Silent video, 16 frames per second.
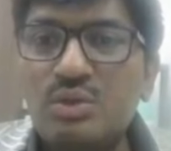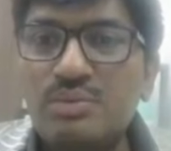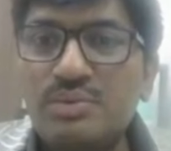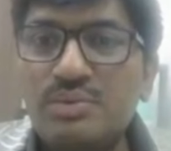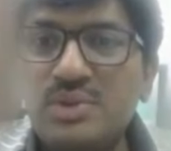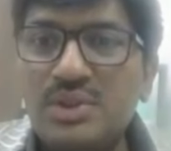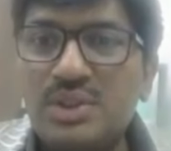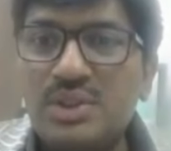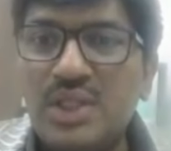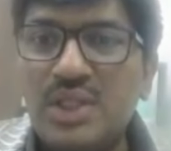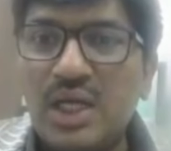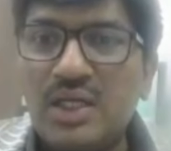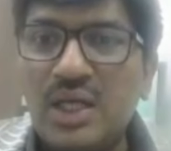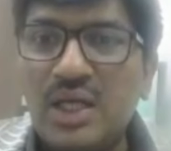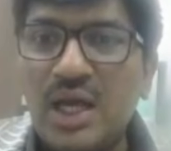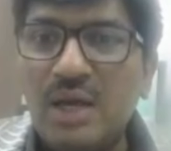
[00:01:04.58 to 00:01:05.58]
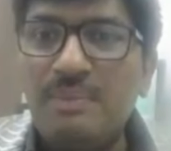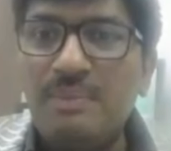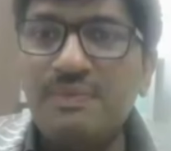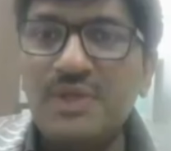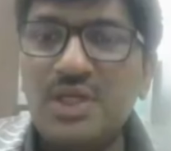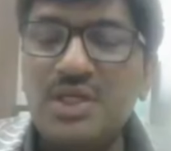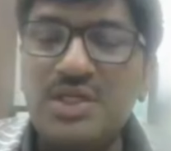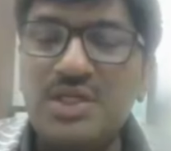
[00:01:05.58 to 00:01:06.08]
of that
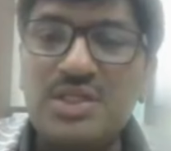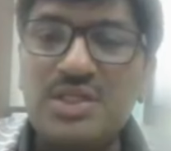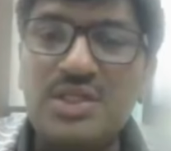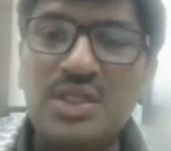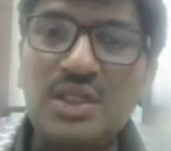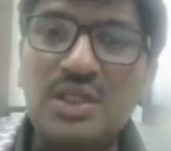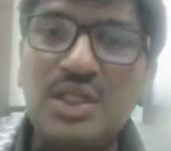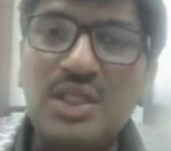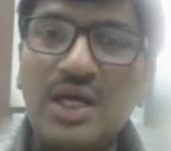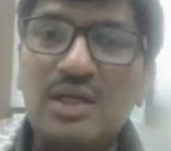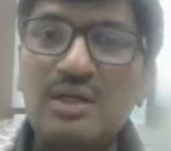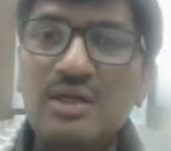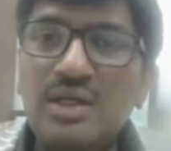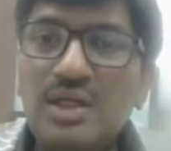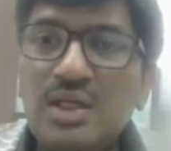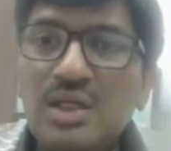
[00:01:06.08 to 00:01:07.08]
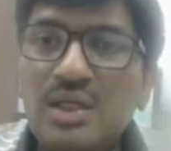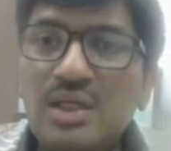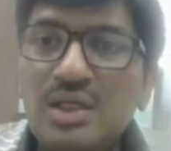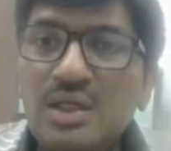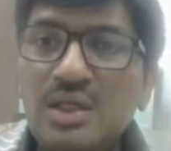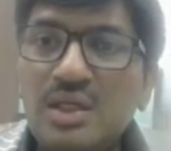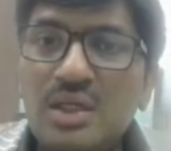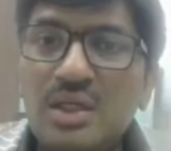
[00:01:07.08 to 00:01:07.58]
app. It is seen that
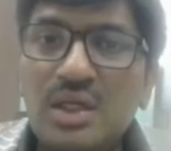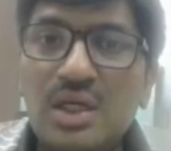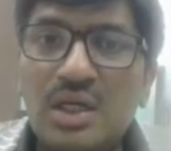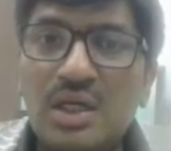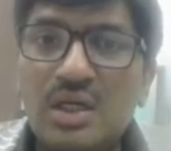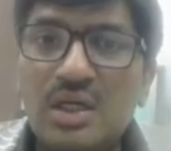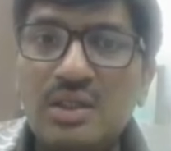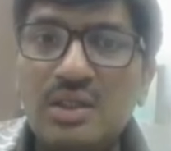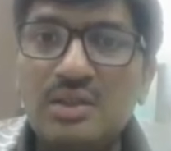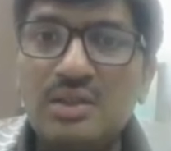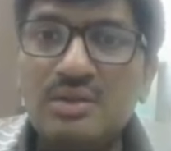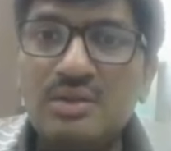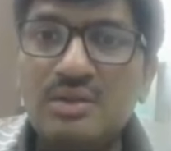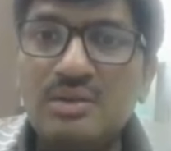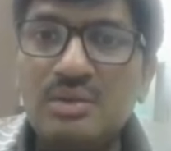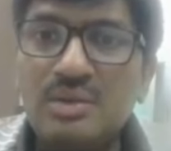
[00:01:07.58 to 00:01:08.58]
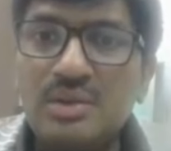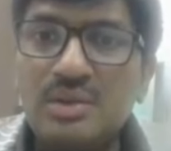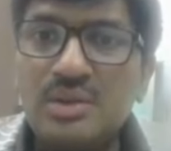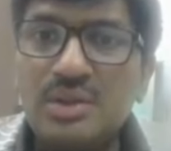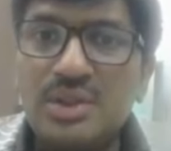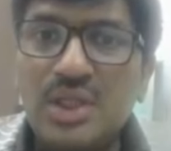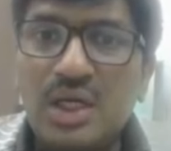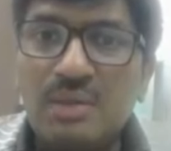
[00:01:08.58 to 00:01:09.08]

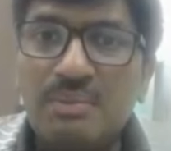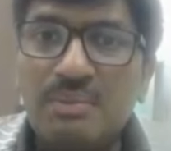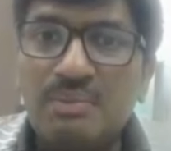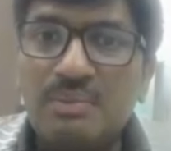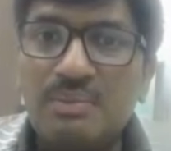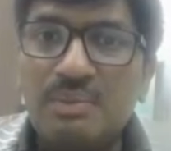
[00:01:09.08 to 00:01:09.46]
the